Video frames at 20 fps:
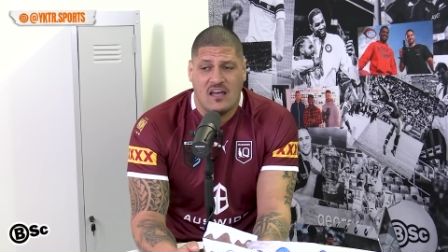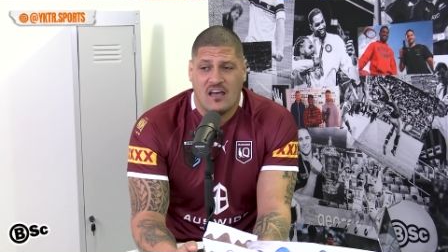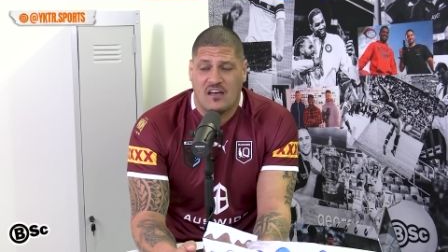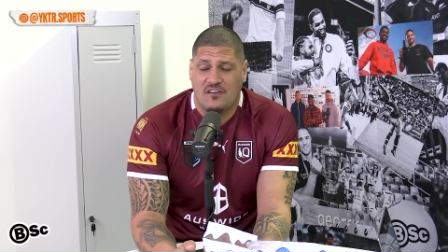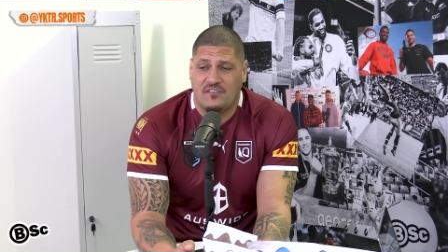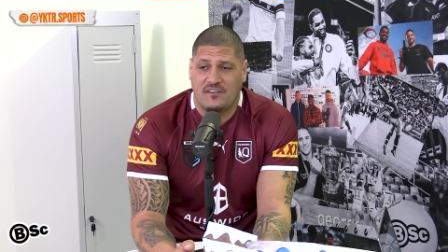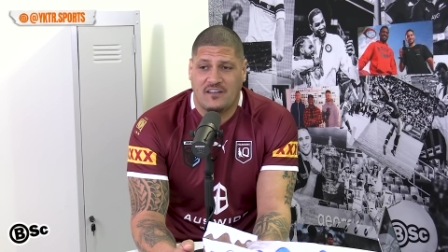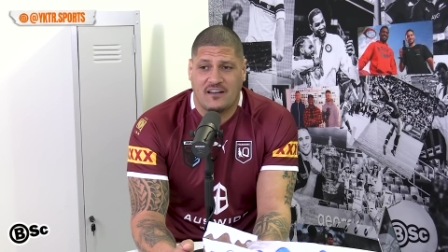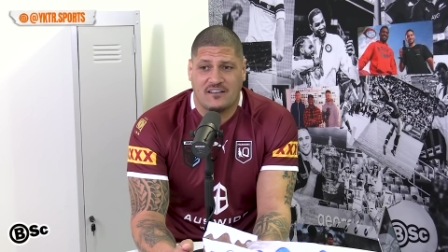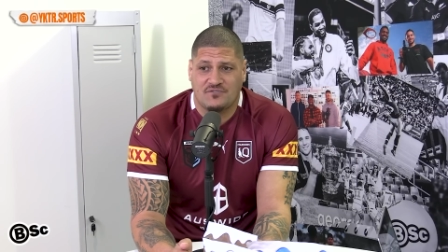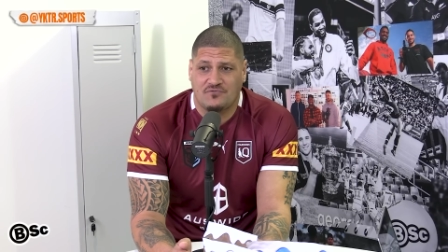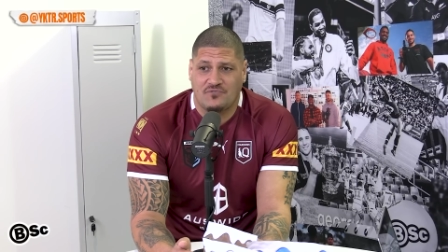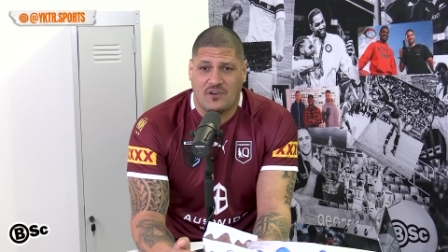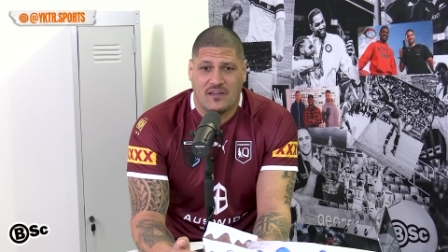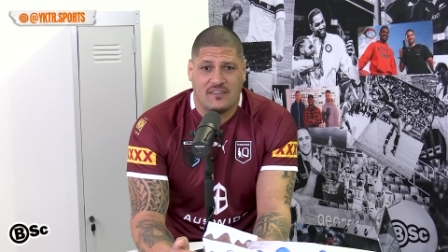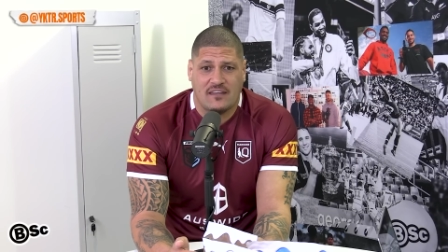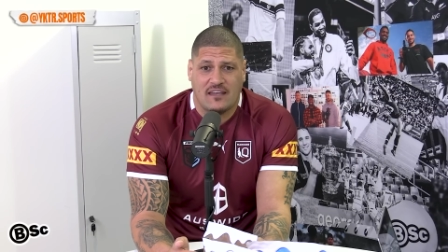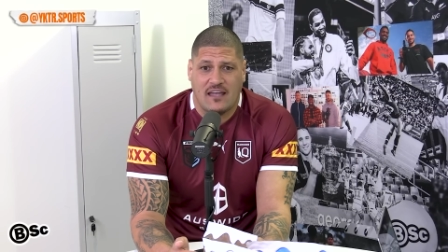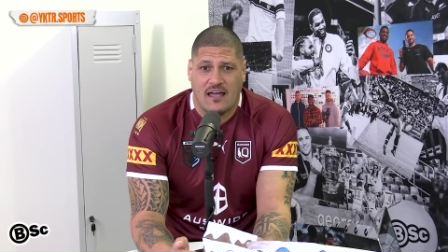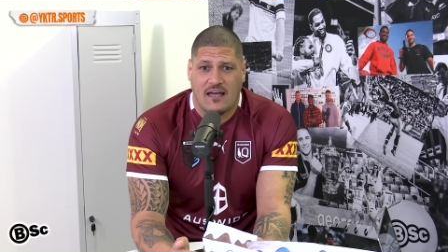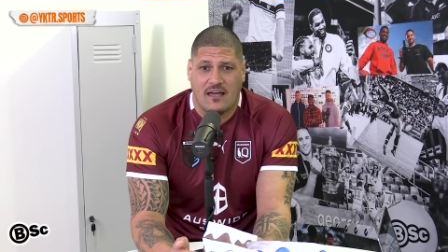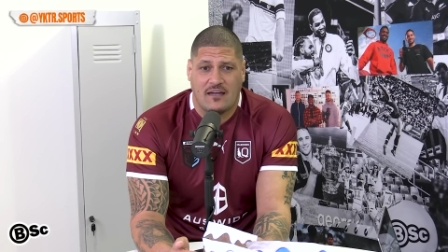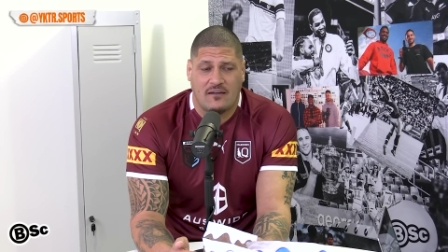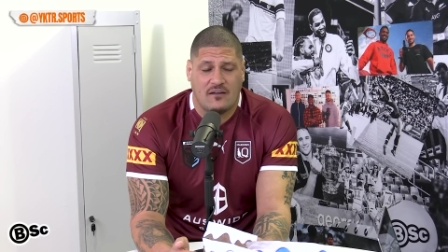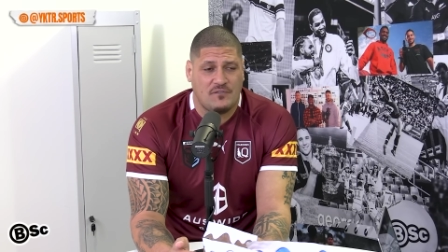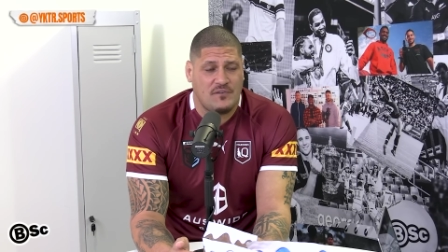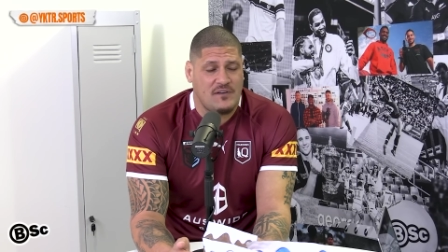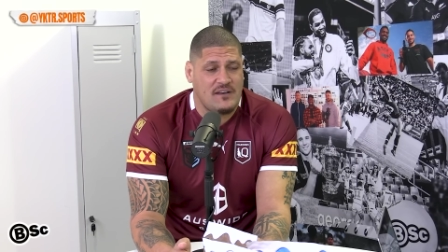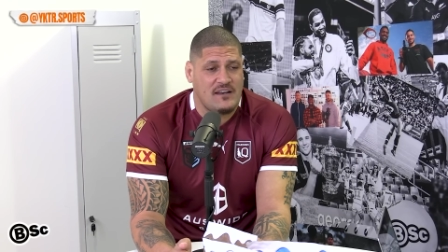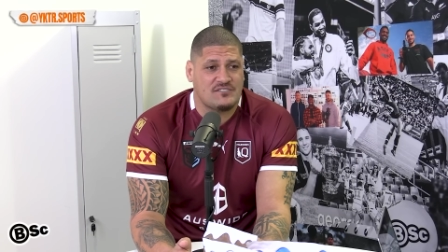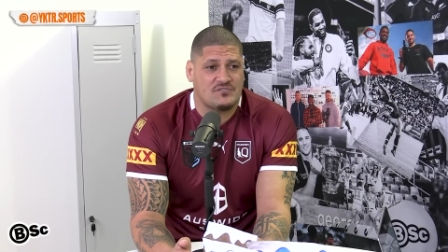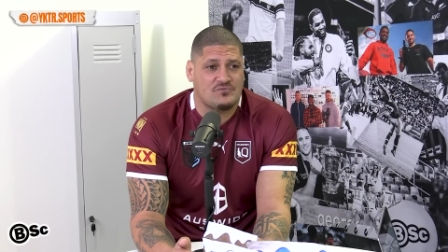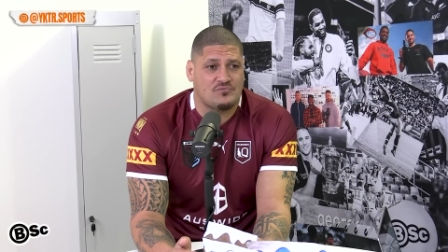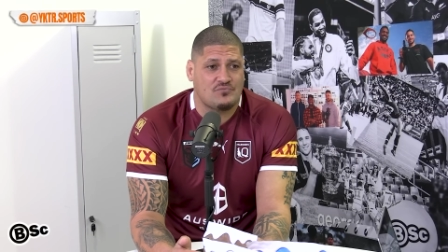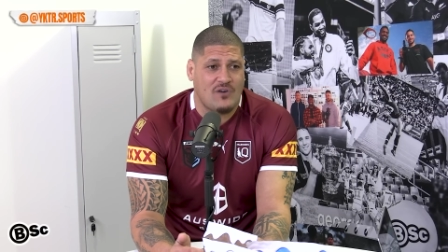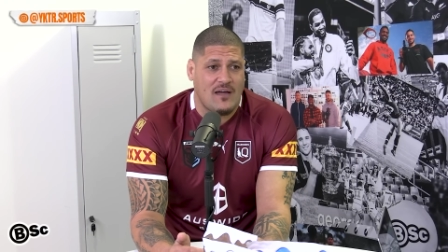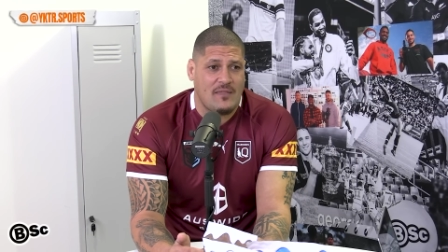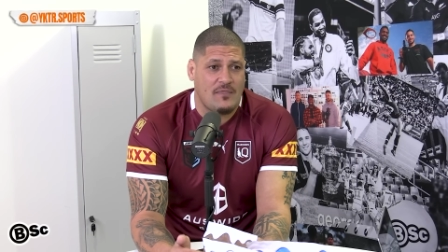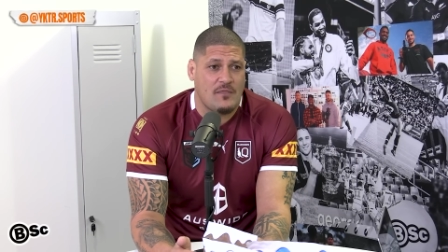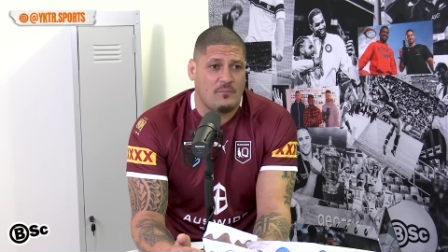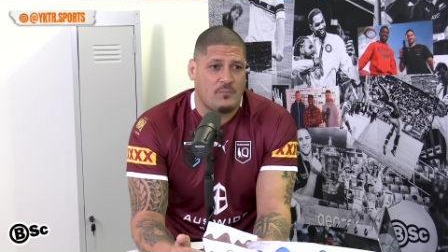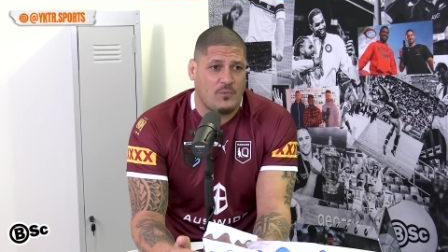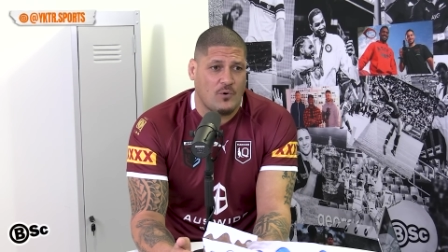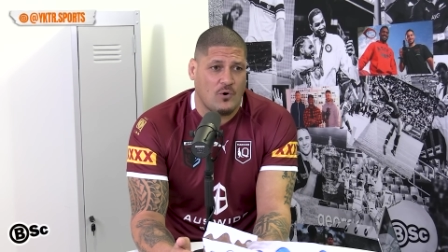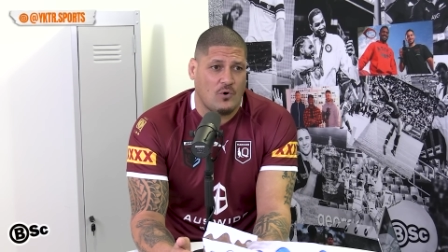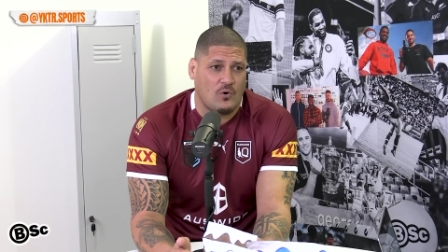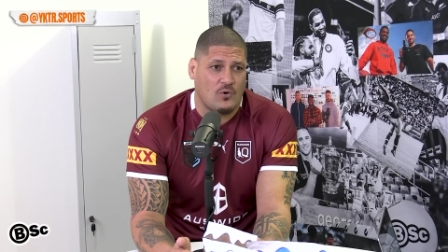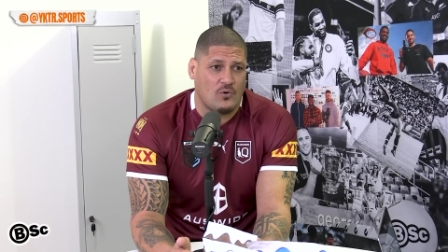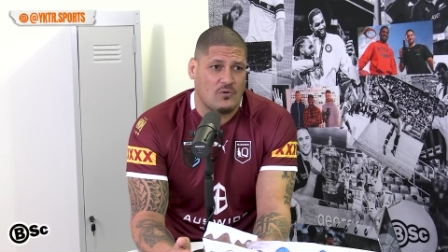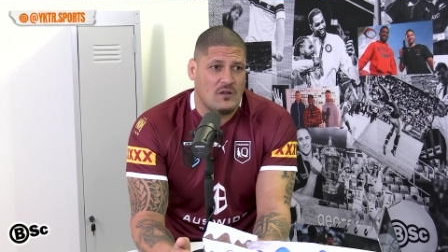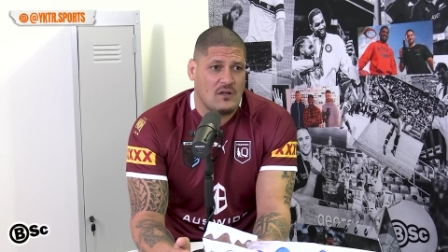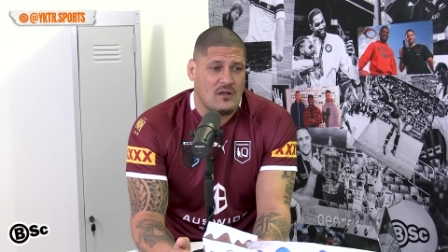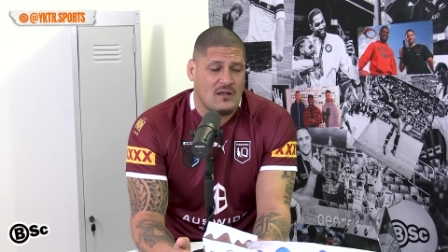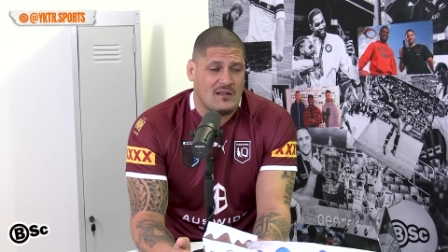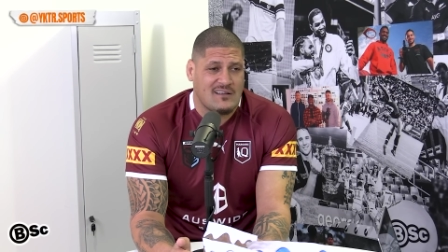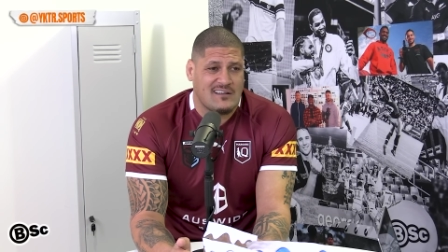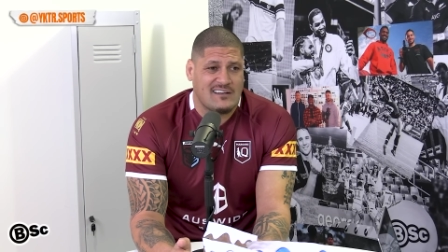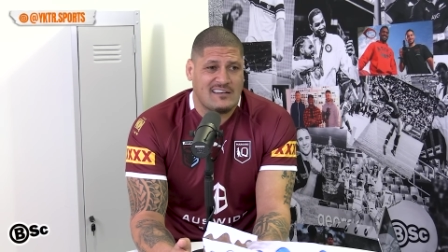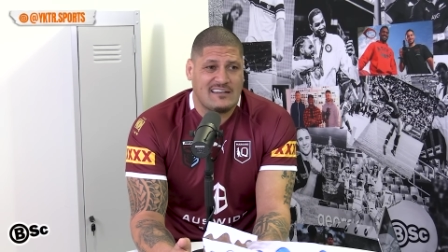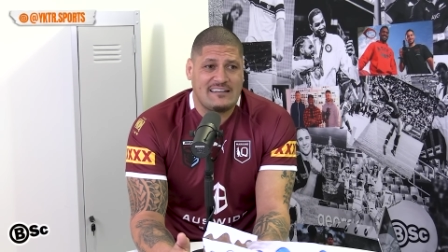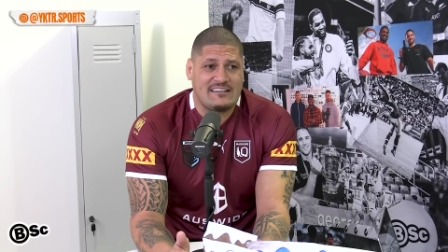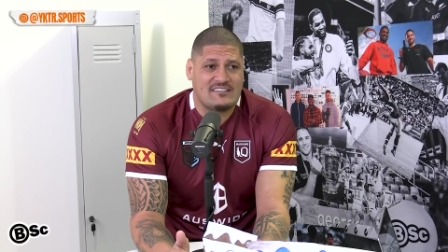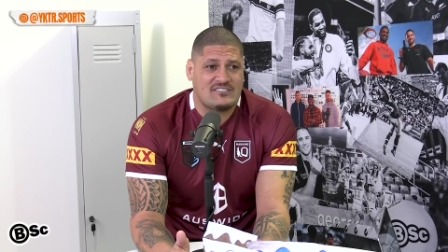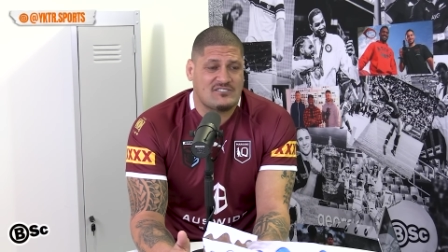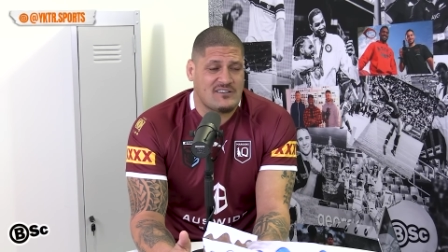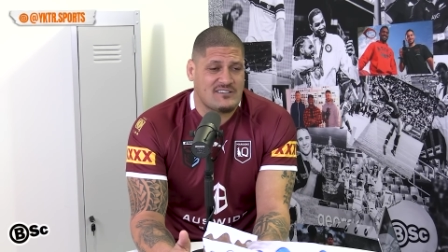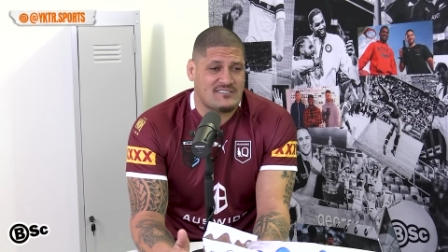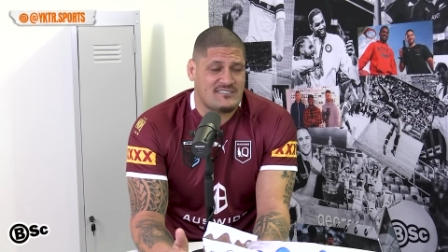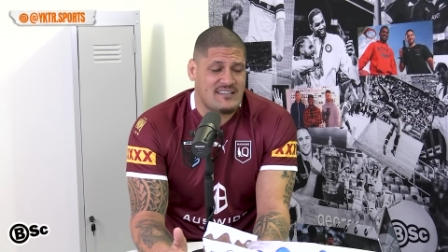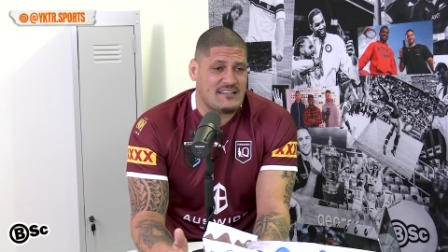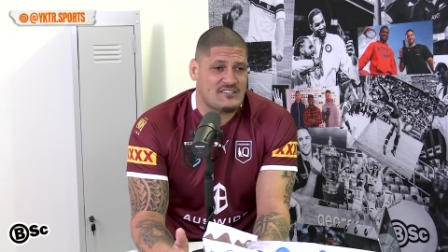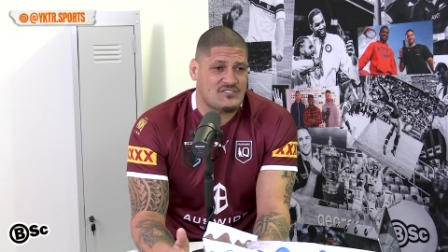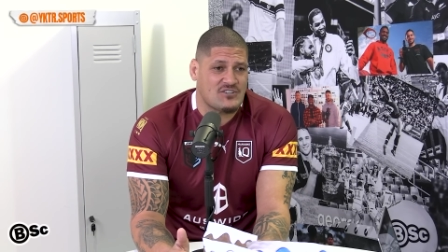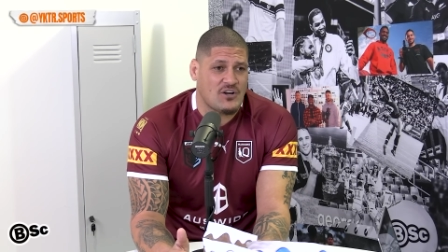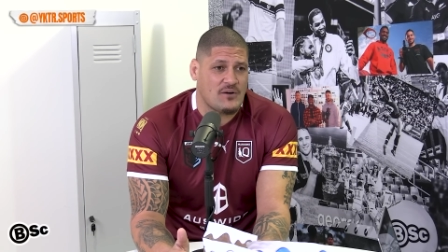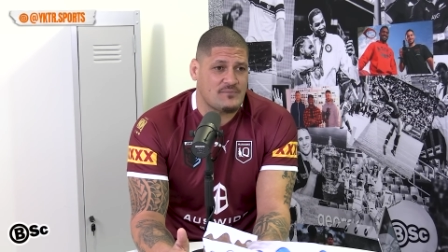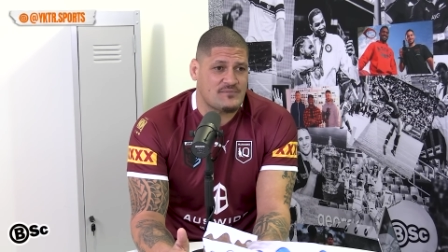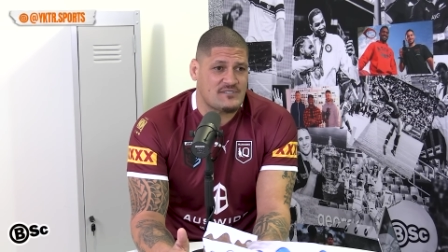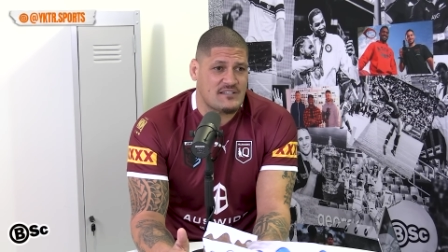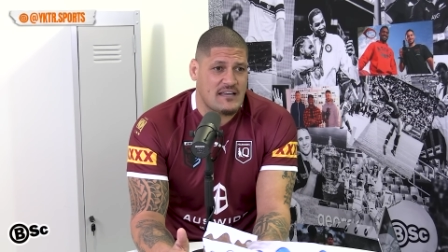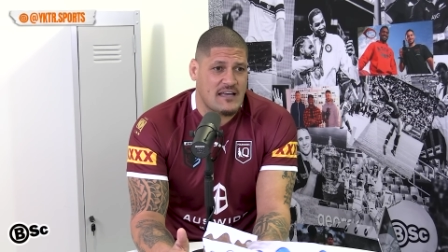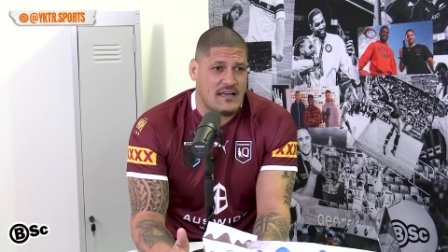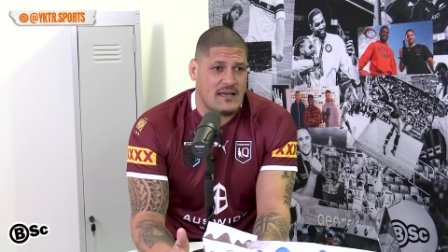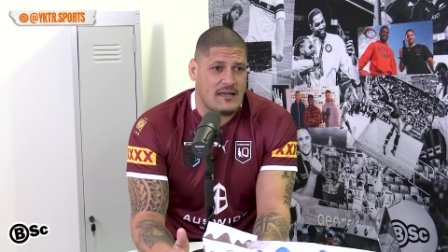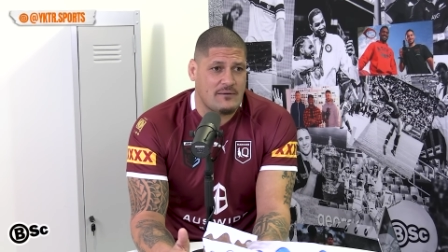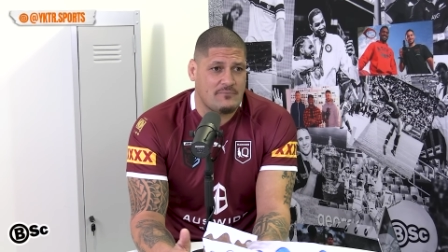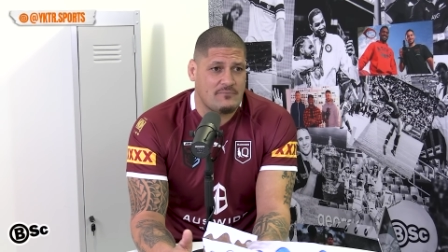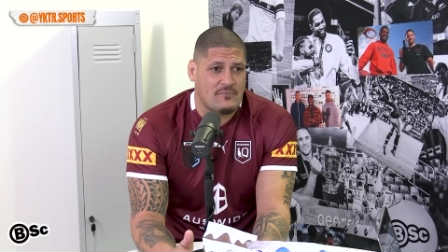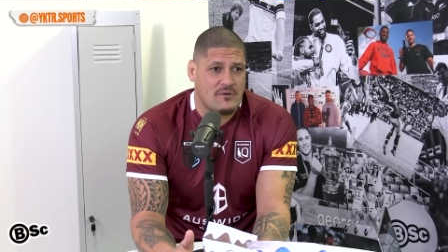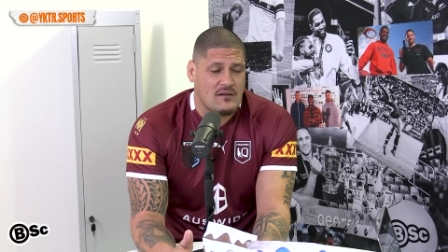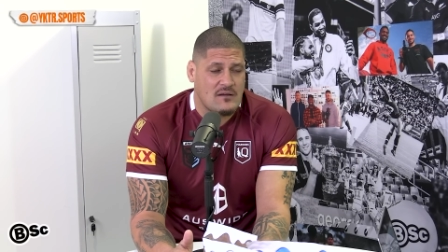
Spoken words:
If he doesn't run the game, if he doesn't run the ball at least like 10 times a game,